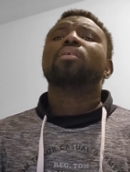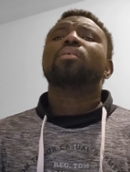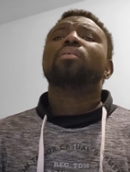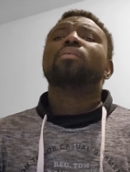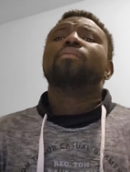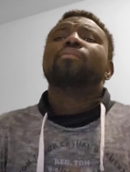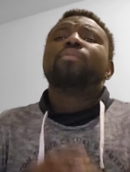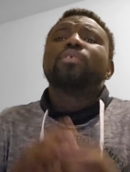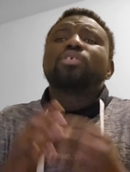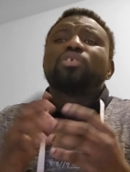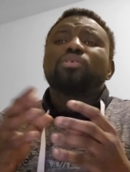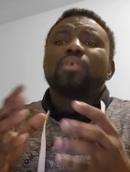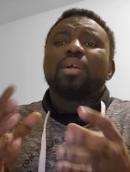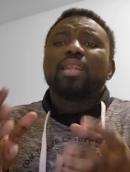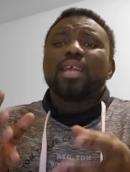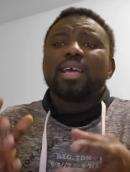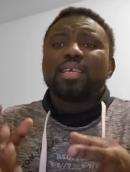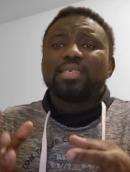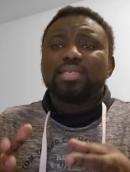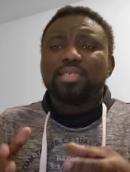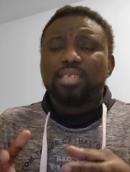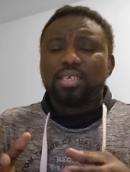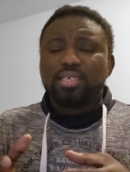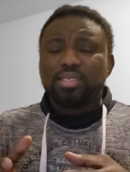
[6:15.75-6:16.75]

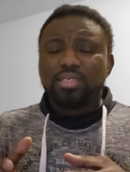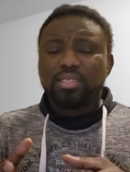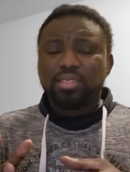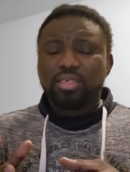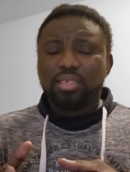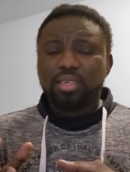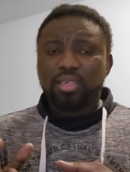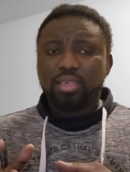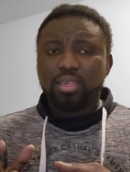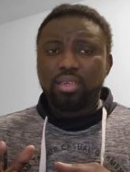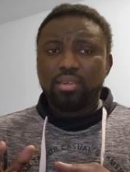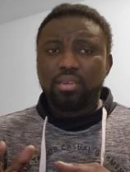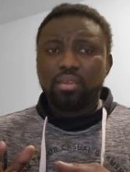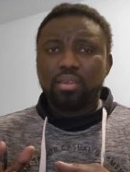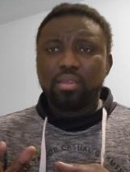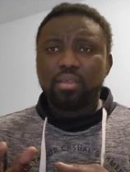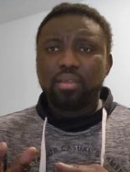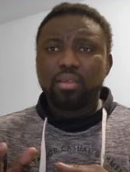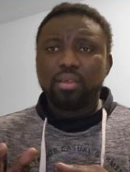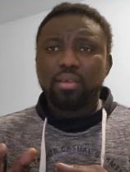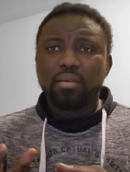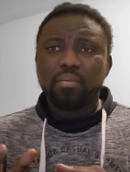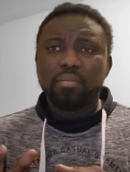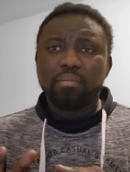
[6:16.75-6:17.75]
visualization
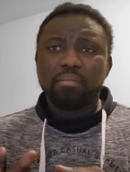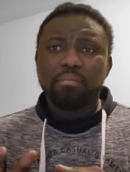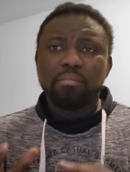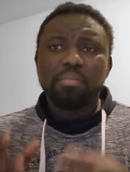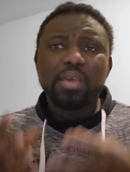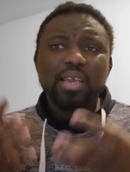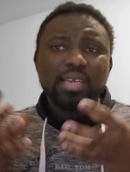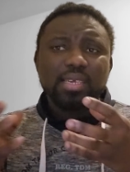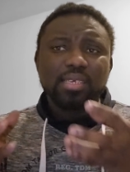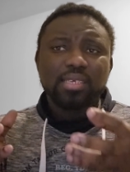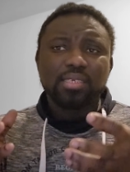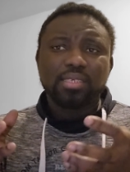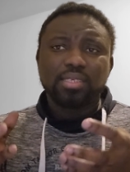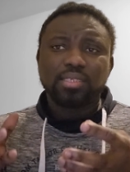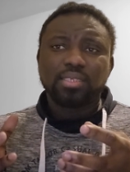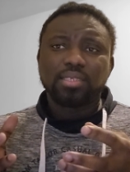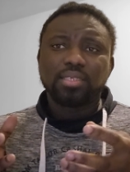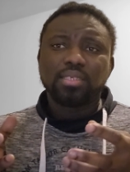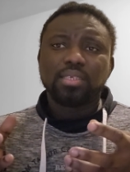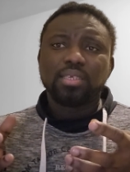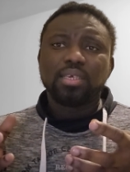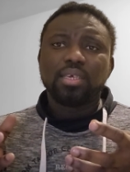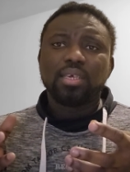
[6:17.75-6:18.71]
makes